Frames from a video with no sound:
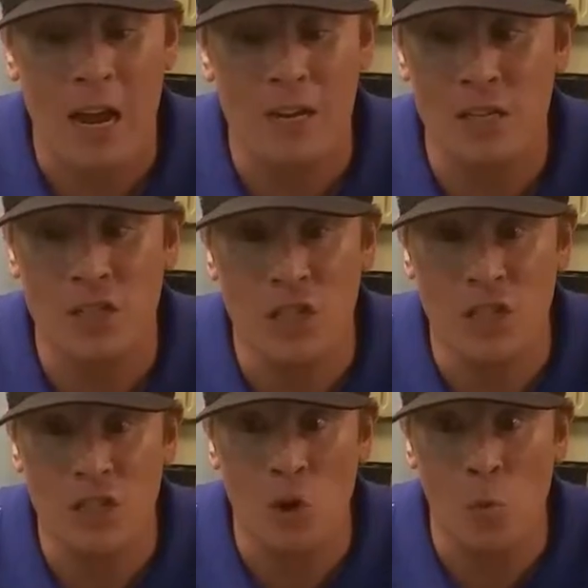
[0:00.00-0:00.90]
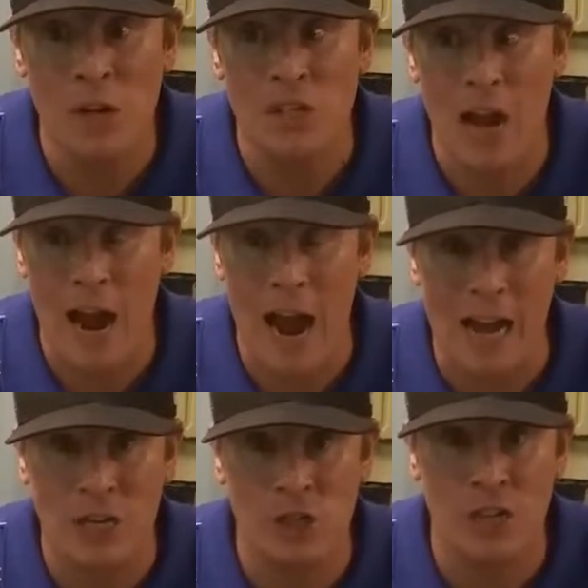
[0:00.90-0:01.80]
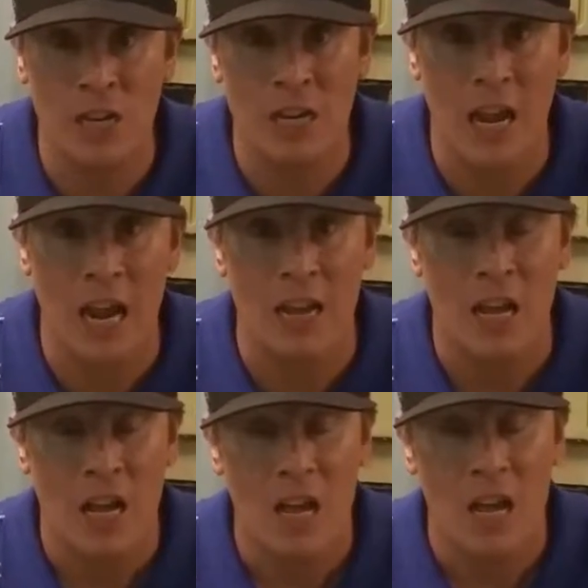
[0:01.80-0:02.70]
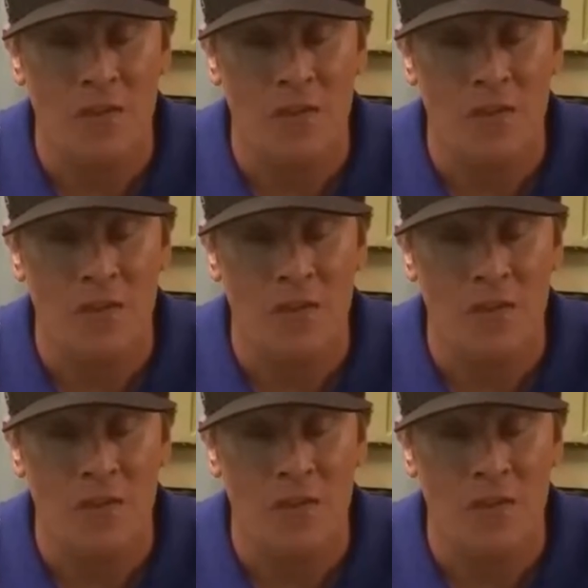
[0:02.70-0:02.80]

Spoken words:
And there's just so much action and